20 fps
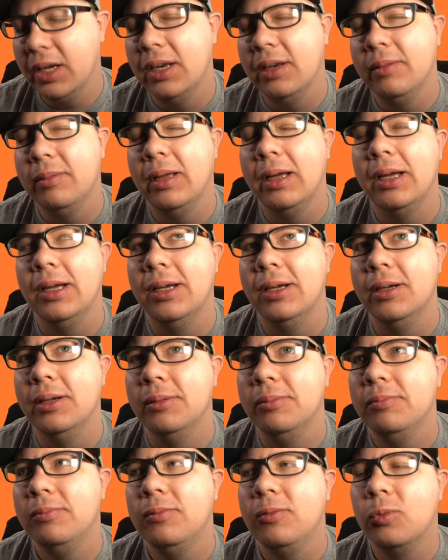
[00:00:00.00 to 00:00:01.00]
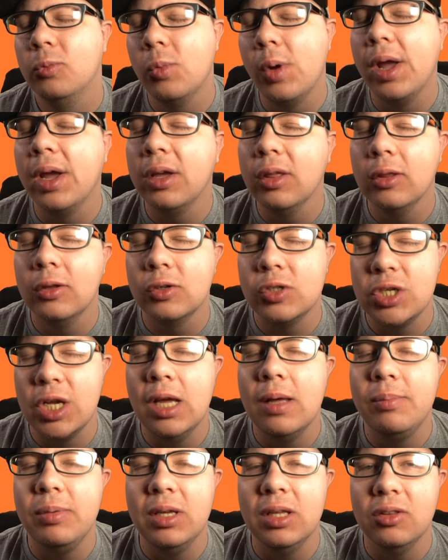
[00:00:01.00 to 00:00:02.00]
a regular
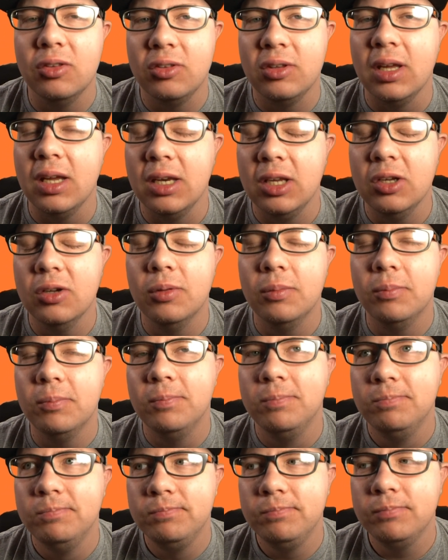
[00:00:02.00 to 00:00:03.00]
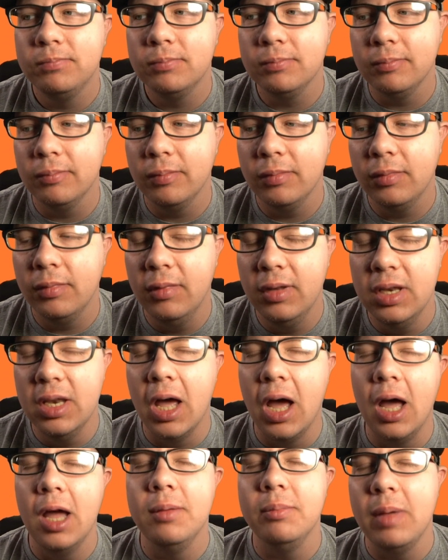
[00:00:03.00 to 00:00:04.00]
Champion Stadium
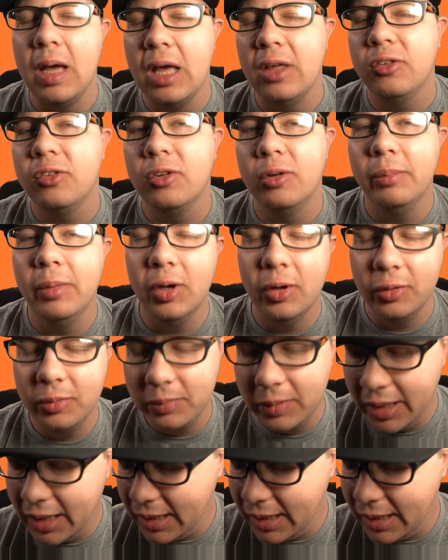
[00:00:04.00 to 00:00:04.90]
non-Master Mode